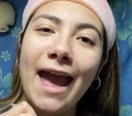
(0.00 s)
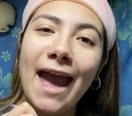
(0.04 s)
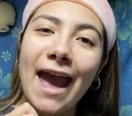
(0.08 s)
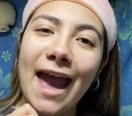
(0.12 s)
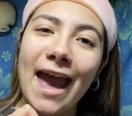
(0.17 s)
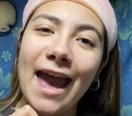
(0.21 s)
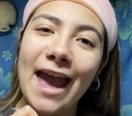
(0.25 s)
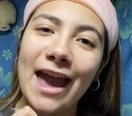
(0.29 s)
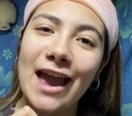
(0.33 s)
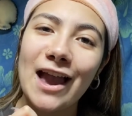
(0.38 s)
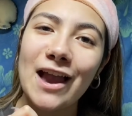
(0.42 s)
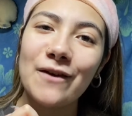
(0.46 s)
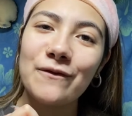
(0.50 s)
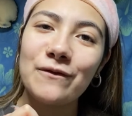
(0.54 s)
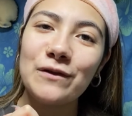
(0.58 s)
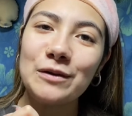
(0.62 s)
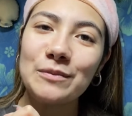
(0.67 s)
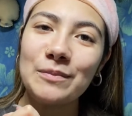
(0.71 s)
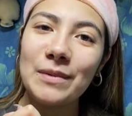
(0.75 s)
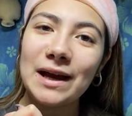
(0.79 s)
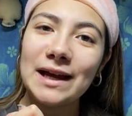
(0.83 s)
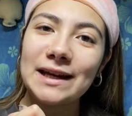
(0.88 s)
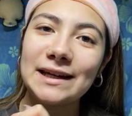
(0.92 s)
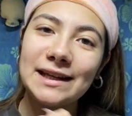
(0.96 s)
Hey
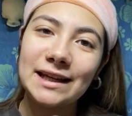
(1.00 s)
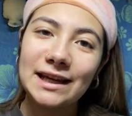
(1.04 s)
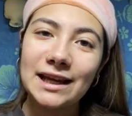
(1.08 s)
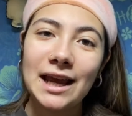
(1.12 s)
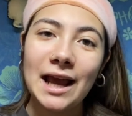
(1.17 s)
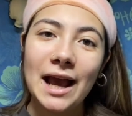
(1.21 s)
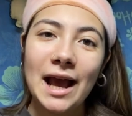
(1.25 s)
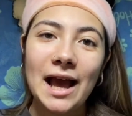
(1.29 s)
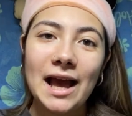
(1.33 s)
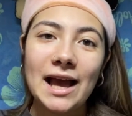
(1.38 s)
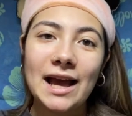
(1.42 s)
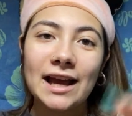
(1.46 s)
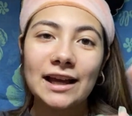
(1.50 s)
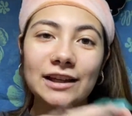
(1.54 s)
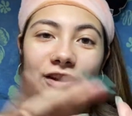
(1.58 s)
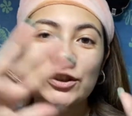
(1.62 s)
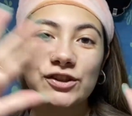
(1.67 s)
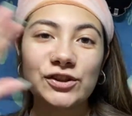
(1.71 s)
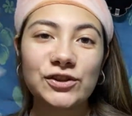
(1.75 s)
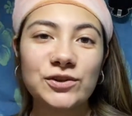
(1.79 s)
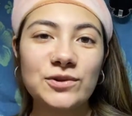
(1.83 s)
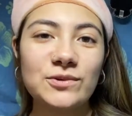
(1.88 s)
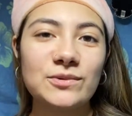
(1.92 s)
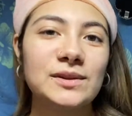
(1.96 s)
everybody, it's
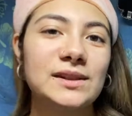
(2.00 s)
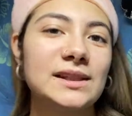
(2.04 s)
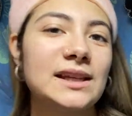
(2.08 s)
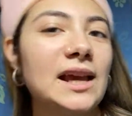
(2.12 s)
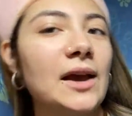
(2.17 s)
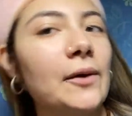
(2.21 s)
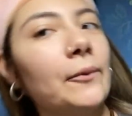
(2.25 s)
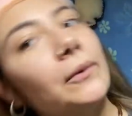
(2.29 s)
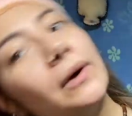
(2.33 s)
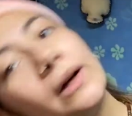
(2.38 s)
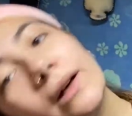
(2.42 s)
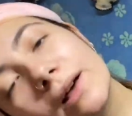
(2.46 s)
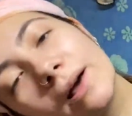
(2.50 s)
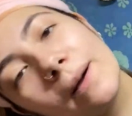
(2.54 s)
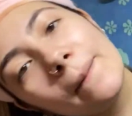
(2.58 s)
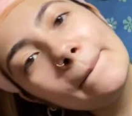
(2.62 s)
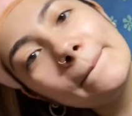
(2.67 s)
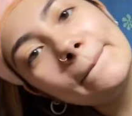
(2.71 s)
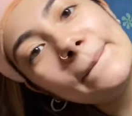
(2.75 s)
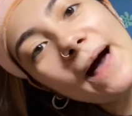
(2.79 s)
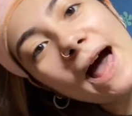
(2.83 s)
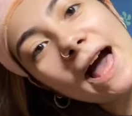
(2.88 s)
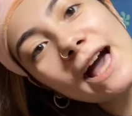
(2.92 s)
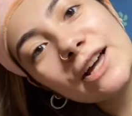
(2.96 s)
Susie. Welcome
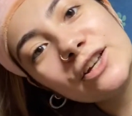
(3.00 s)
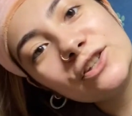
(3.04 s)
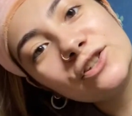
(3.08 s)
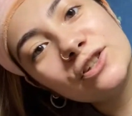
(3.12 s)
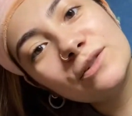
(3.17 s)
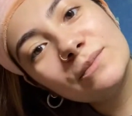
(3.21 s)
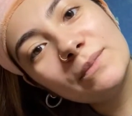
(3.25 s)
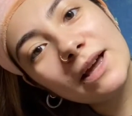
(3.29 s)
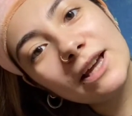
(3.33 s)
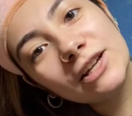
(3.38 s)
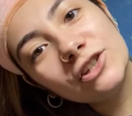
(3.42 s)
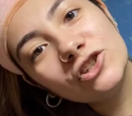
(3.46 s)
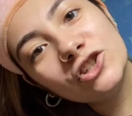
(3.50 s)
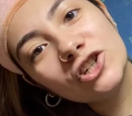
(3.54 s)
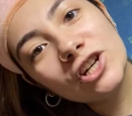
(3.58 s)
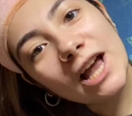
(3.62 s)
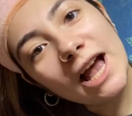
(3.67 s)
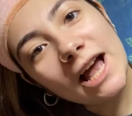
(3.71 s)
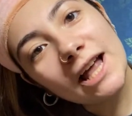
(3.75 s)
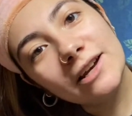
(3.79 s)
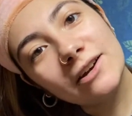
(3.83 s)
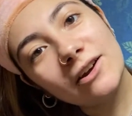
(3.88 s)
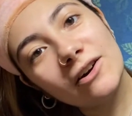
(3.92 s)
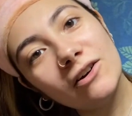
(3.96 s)
back to my
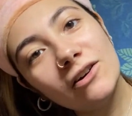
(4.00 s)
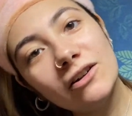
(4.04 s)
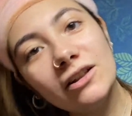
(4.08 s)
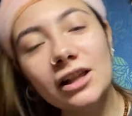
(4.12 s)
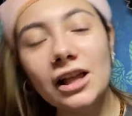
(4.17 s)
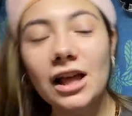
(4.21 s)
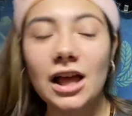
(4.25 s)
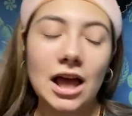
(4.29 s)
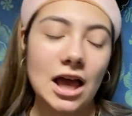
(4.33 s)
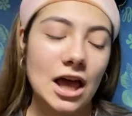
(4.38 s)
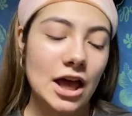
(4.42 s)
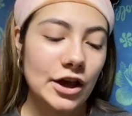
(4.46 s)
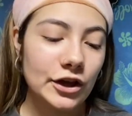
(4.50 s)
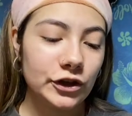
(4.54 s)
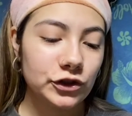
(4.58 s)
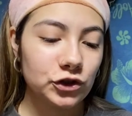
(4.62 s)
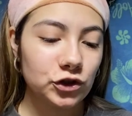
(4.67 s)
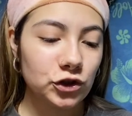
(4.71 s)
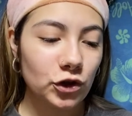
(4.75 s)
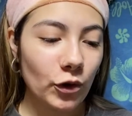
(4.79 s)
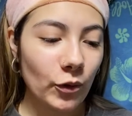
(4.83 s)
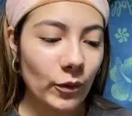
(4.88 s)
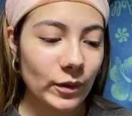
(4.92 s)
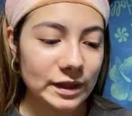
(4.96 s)
channel.
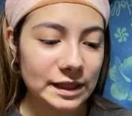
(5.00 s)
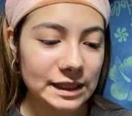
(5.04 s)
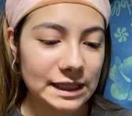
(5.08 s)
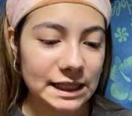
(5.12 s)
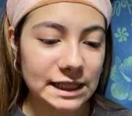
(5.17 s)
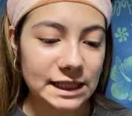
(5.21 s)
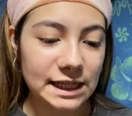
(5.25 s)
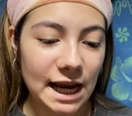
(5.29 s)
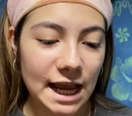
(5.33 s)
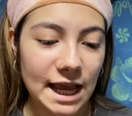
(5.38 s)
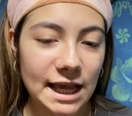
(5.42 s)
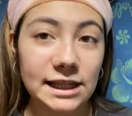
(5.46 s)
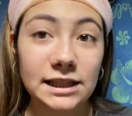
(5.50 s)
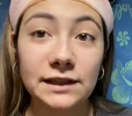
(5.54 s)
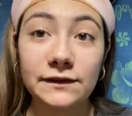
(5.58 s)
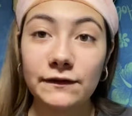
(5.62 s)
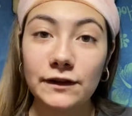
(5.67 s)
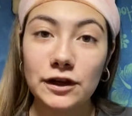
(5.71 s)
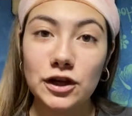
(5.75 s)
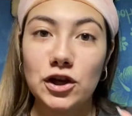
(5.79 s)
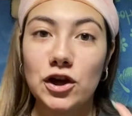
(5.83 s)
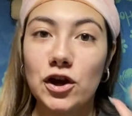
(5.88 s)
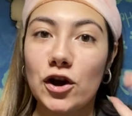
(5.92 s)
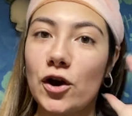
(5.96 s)
So today's
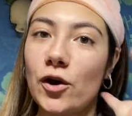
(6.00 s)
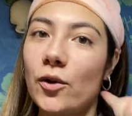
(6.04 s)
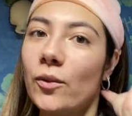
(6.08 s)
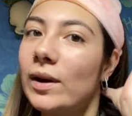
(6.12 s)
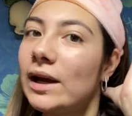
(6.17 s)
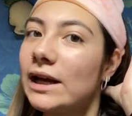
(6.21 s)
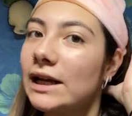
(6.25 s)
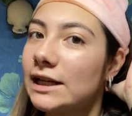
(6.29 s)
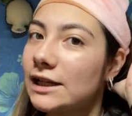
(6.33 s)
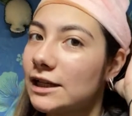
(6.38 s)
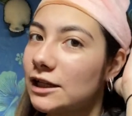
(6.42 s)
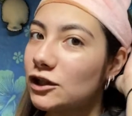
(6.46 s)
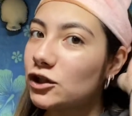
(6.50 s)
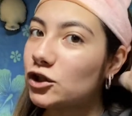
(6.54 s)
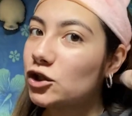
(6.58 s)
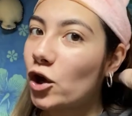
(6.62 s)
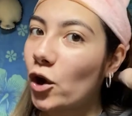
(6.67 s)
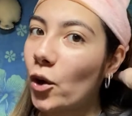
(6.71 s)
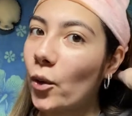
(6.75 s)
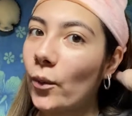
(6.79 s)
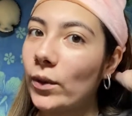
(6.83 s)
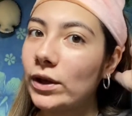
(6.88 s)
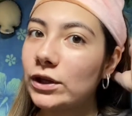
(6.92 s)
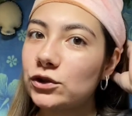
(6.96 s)
video is
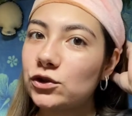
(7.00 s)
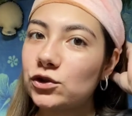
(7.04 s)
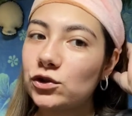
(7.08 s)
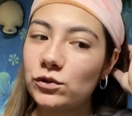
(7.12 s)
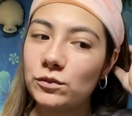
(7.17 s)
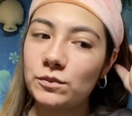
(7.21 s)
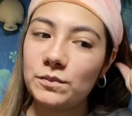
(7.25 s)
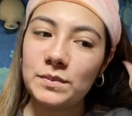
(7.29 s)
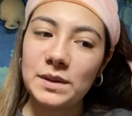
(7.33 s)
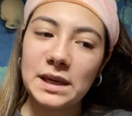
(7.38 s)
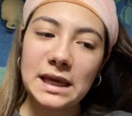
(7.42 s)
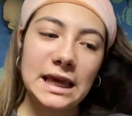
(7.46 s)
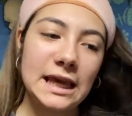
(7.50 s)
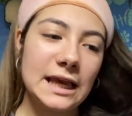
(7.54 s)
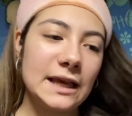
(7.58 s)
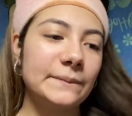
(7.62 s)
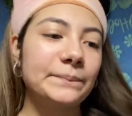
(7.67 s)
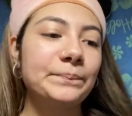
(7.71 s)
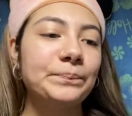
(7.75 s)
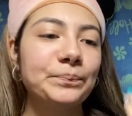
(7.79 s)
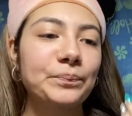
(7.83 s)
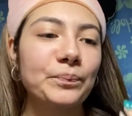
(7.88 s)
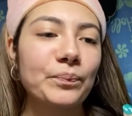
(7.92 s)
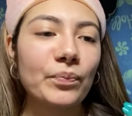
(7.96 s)
going to be,
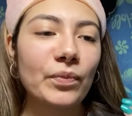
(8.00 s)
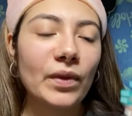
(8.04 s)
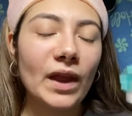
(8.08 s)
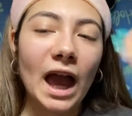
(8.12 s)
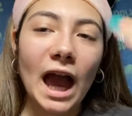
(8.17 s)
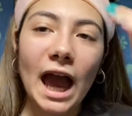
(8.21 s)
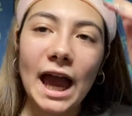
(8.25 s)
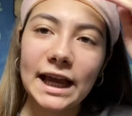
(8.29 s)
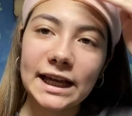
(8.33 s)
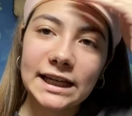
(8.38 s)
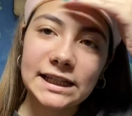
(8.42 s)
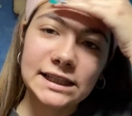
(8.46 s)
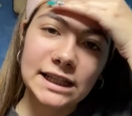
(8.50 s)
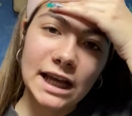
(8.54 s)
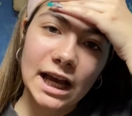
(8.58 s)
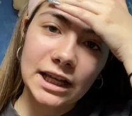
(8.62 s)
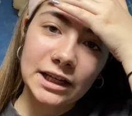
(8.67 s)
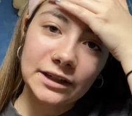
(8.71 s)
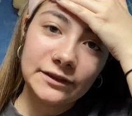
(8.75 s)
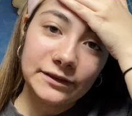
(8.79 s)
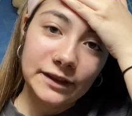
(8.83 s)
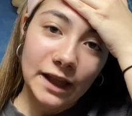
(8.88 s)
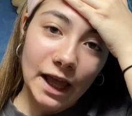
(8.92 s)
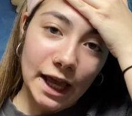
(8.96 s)
I guess, kind
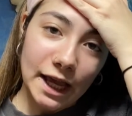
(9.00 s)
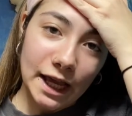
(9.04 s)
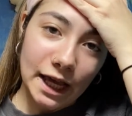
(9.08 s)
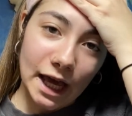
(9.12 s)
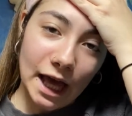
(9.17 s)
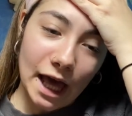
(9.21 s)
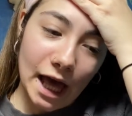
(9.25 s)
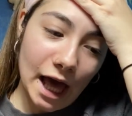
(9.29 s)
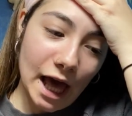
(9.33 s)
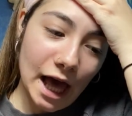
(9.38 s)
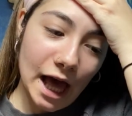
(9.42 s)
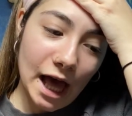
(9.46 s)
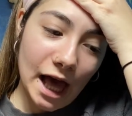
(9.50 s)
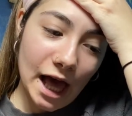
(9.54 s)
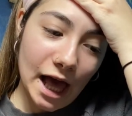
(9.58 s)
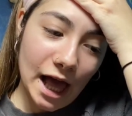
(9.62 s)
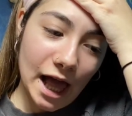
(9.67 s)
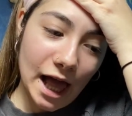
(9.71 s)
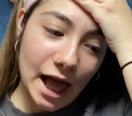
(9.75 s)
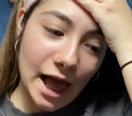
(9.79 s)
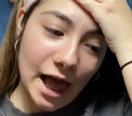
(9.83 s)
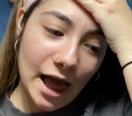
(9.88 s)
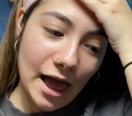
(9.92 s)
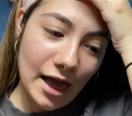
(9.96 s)
of like
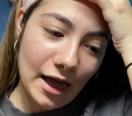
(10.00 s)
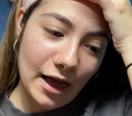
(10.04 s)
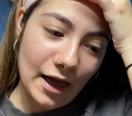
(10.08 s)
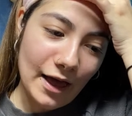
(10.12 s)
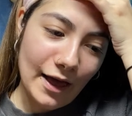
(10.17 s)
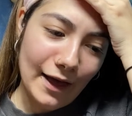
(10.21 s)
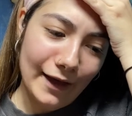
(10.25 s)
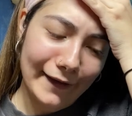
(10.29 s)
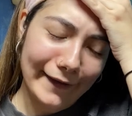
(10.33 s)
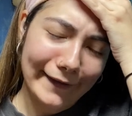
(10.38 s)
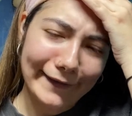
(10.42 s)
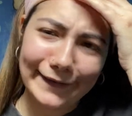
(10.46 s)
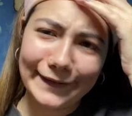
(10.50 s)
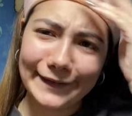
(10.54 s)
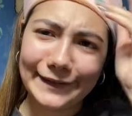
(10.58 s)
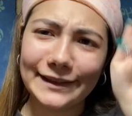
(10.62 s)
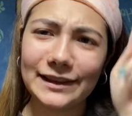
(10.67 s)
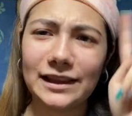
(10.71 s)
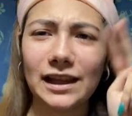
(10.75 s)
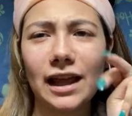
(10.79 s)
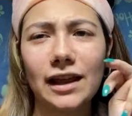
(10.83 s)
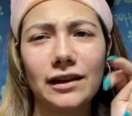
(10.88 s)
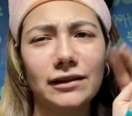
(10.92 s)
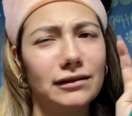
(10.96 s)
a
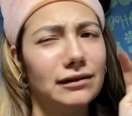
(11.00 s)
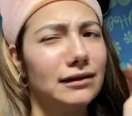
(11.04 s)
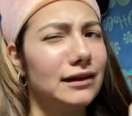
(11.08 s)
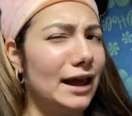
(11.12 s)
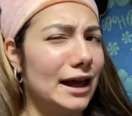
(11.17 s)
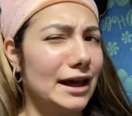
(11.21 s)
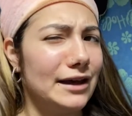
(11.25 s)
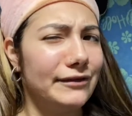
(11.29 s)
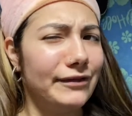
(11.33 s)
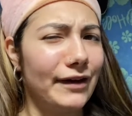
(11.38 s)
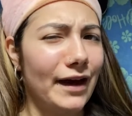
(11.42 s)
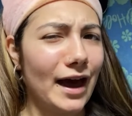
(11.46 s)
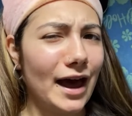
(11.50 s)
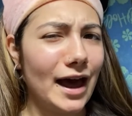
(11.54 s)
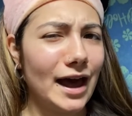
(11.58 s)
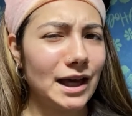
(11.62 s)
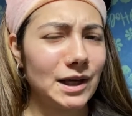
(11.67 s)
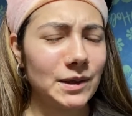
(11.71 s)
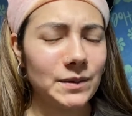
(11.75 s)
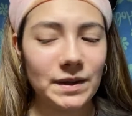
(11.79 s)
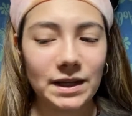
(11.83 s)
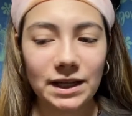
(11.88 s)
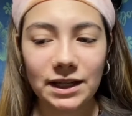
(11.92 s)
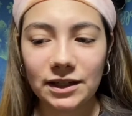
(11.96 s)
life hack,
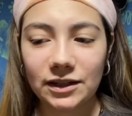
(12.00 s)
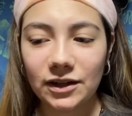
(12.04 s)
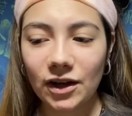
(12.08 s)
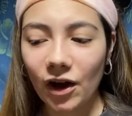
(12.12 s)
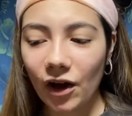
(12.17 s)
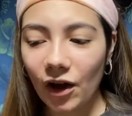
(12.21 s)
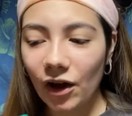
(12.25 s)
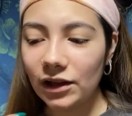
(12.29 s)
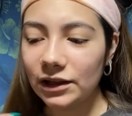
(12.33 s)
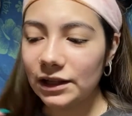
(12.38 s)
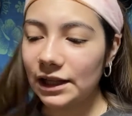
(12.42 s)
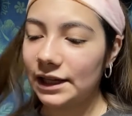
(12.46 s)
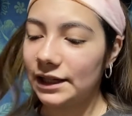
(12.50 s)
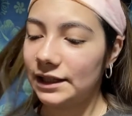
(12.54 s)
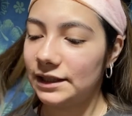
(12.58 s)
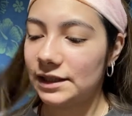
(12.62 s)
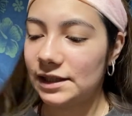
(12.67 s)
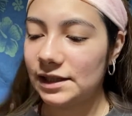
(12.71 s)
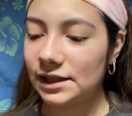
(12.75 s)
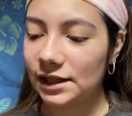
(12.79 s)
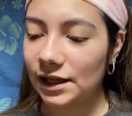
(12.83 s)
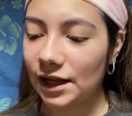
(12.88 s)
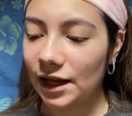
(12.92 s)
we could call it.